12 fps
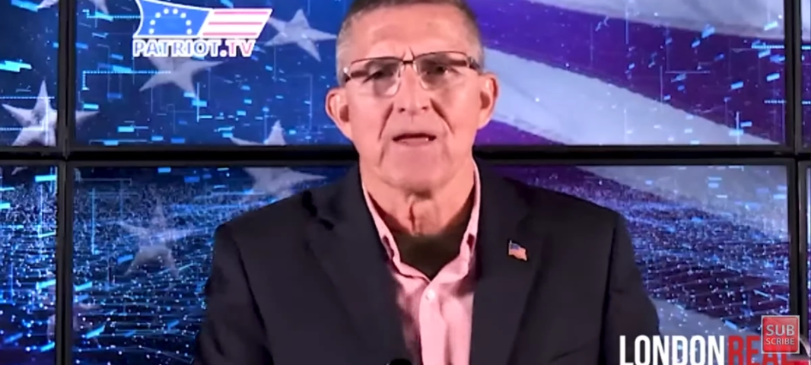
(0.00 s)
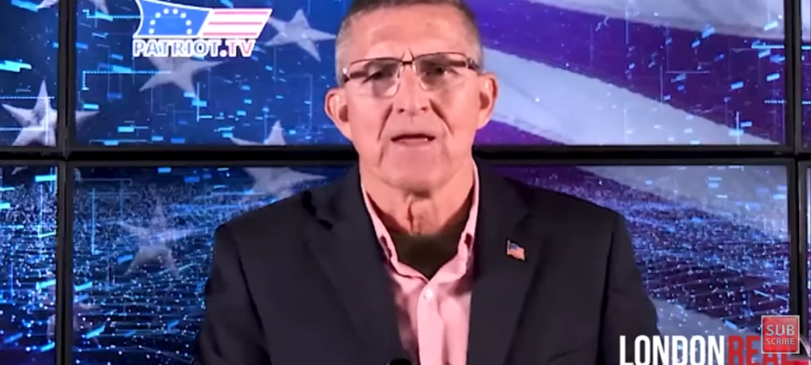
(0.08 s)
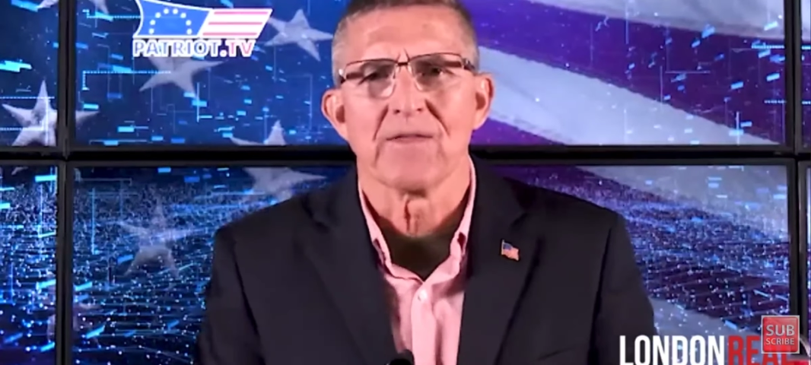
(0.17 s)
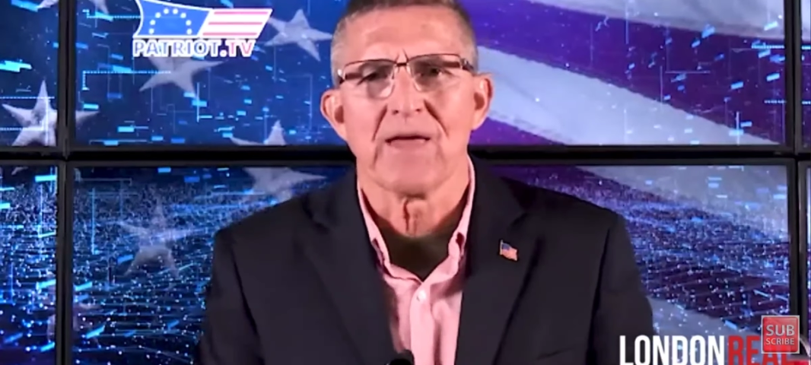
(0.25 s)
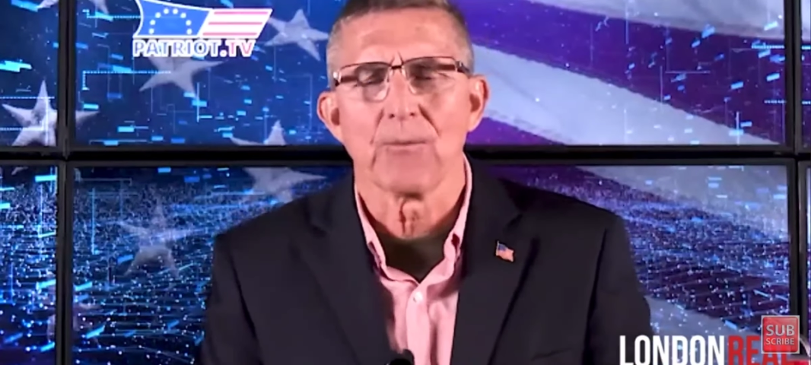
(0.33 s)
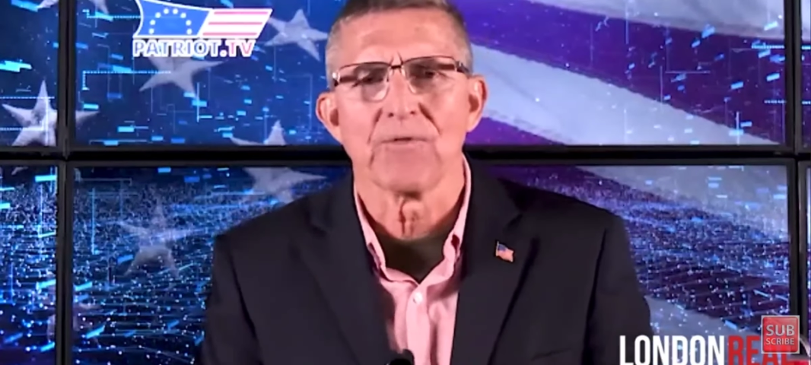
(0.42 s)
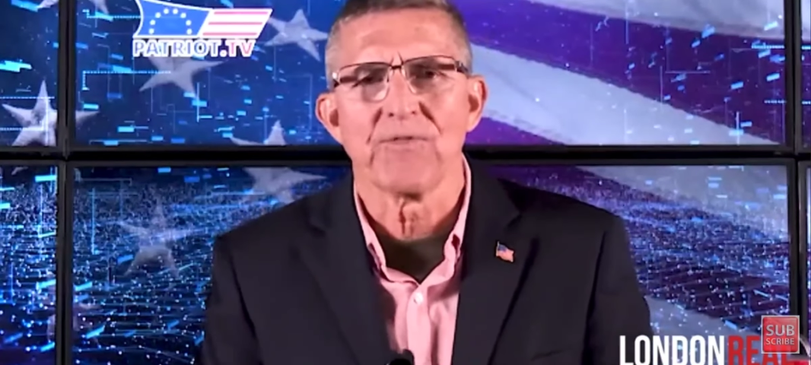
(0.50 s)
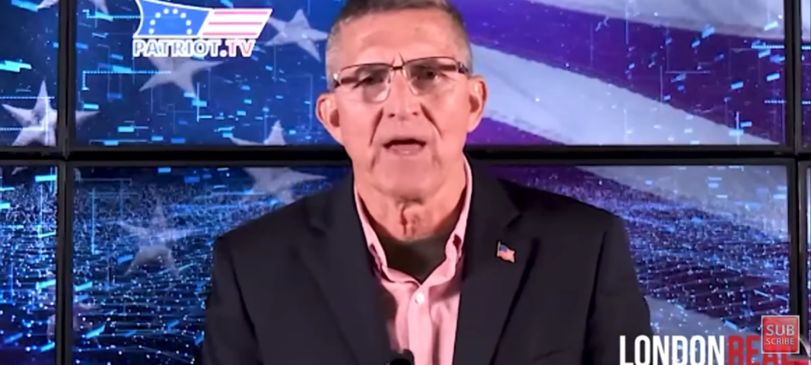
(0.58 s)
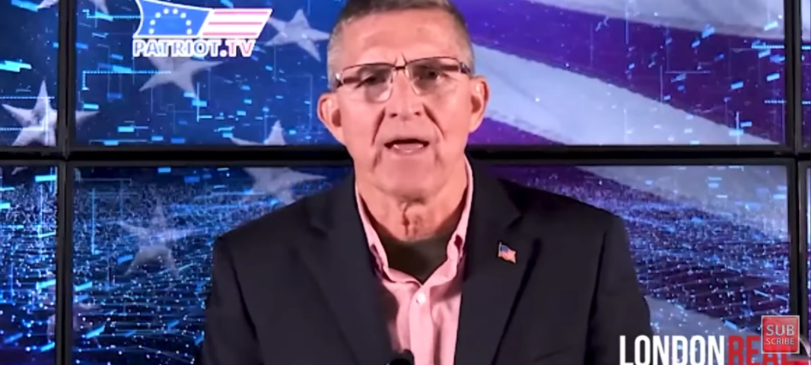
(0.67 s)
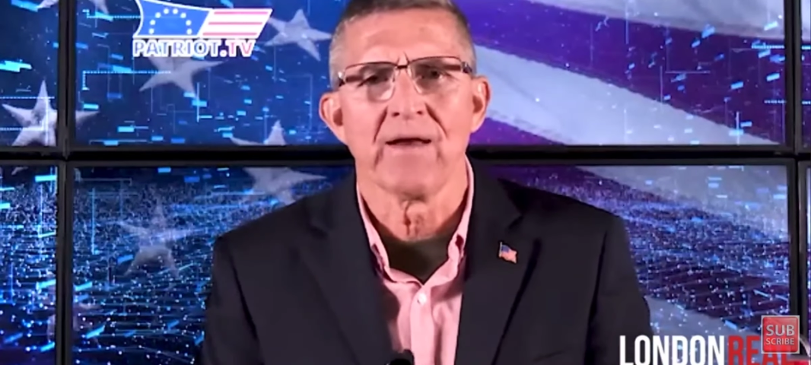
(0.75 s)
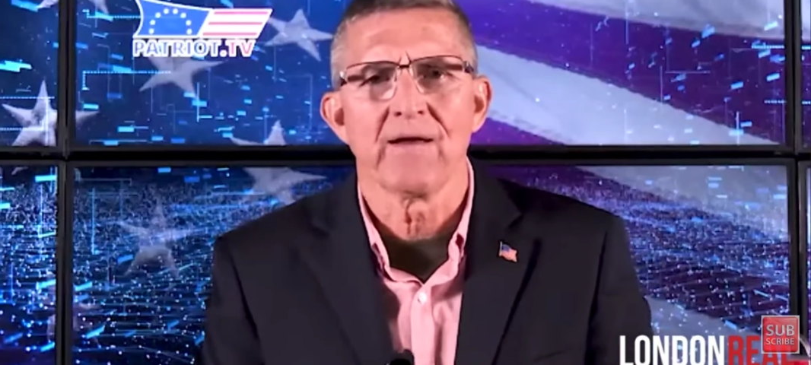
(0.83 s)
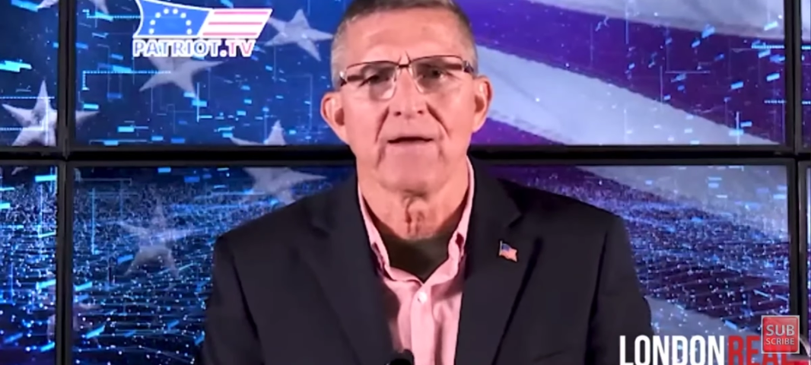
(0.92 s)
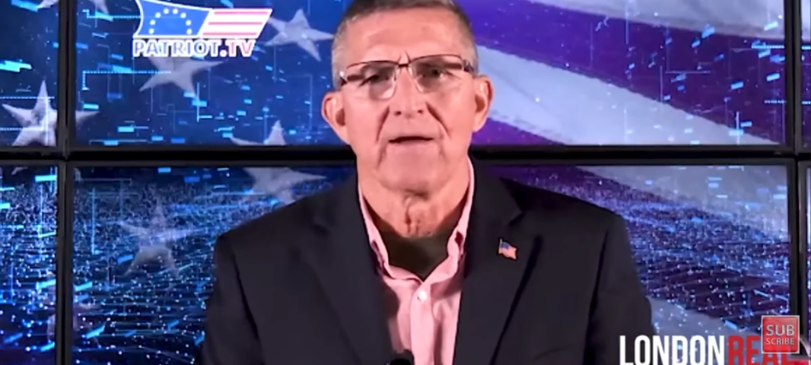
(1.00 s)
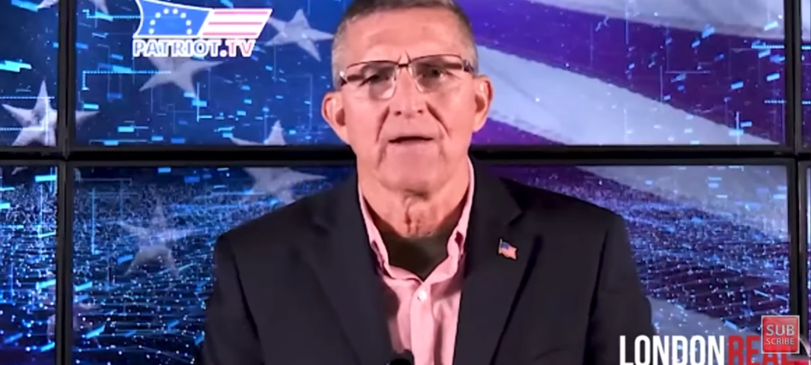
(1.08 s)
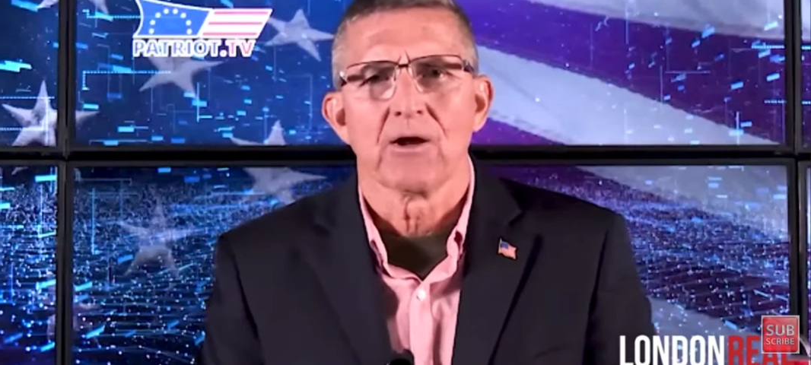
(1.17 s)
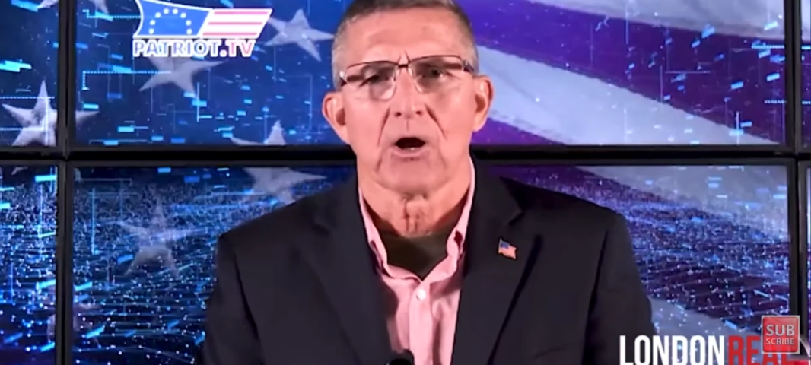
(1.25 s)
that would then